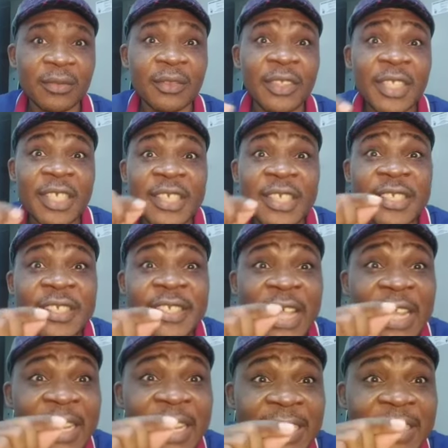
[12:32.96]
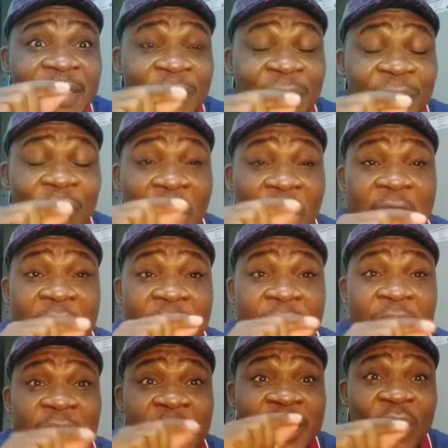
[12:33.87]
This is a lesson for
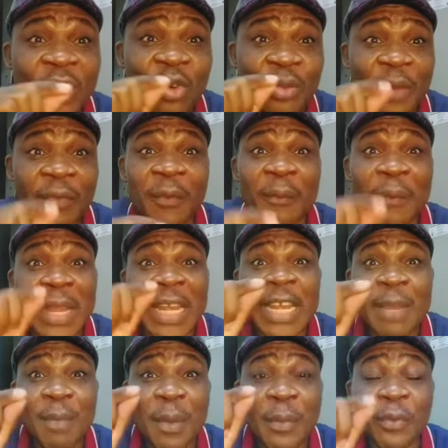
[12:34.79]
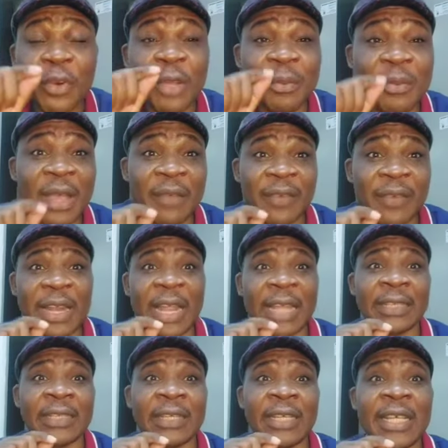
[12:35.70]
every single Biafra, mainly people in Biafra
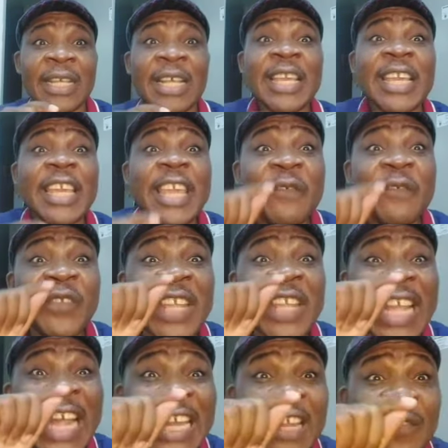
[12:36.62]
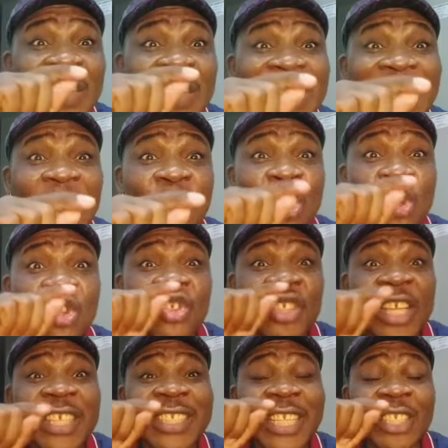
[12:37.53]
land. If the caliphate can go to
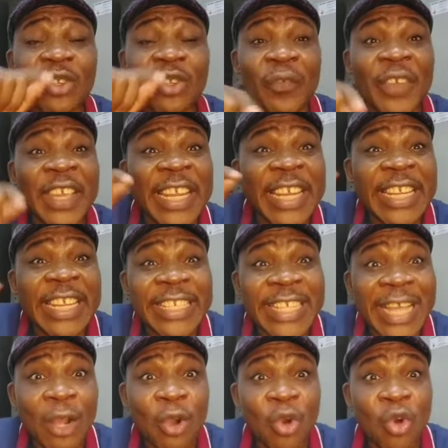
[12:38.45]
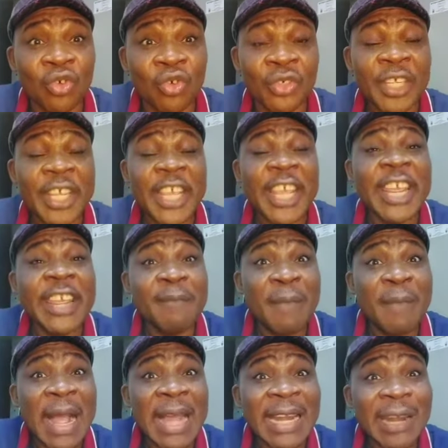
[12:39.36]
the extent of killing their own, a
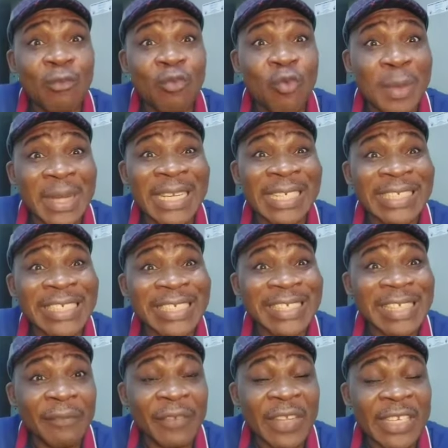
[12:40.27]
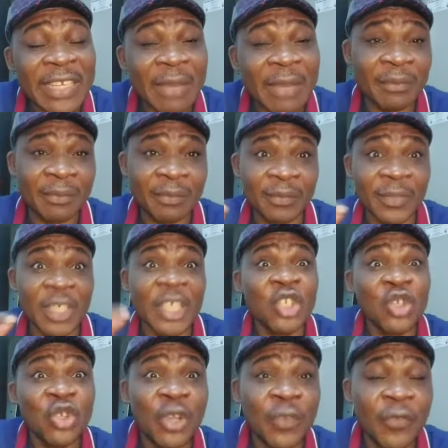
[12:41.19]
man and woman that is serving them in
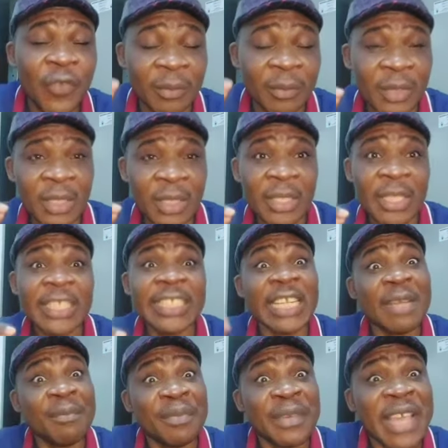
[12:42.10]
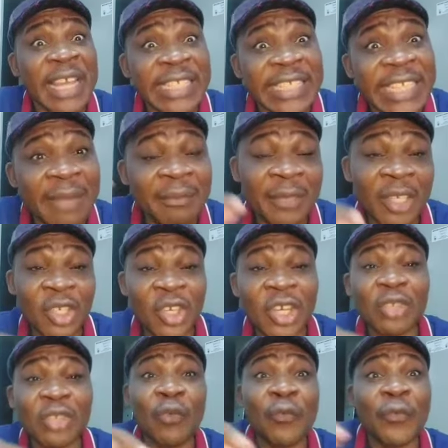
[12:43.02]
uniform, they behead them in
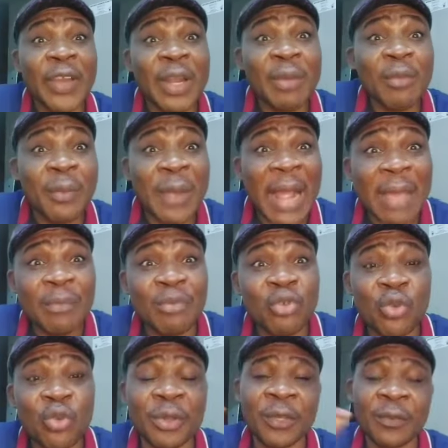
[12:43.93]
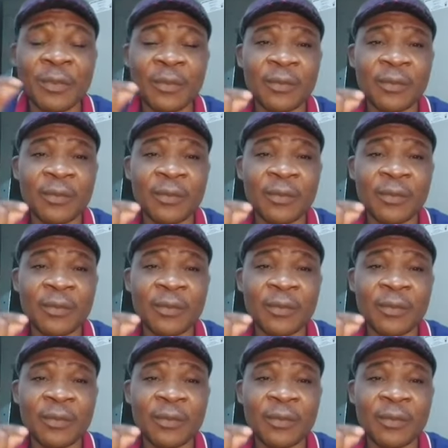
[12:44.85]
order to frame up IPOB.